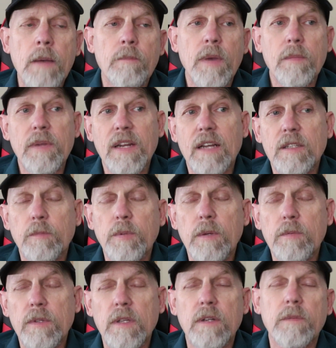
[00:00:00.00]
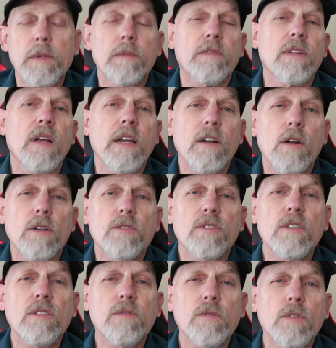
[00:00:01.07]
Maybe not to people that have been flying
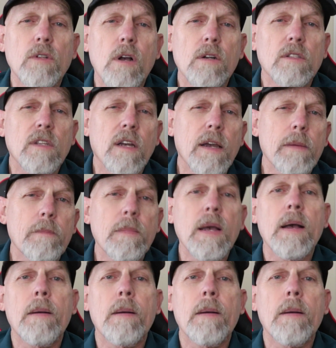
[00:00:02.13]
RCs for a long time,